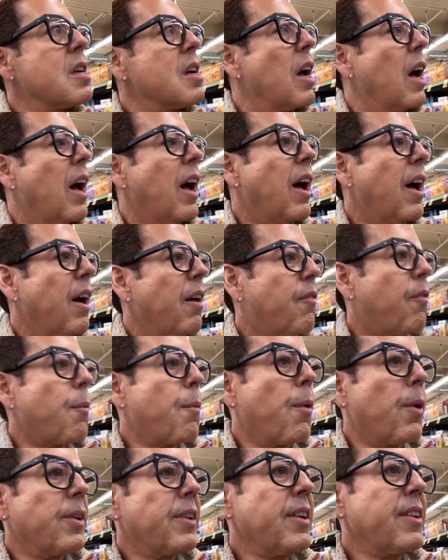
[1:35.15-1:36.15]

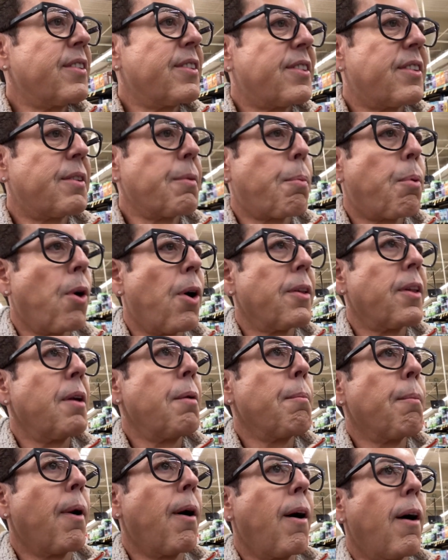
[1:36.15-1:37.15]
from all these
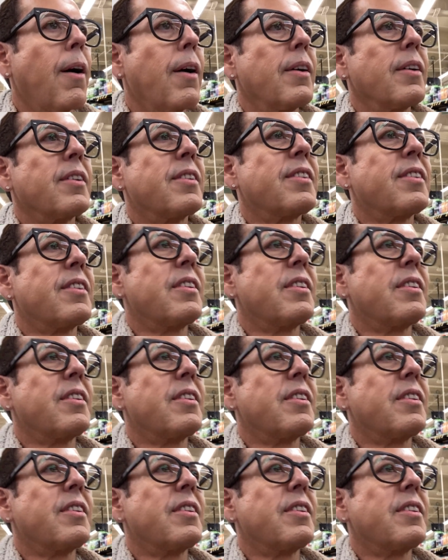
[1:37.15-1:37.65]
protein bars.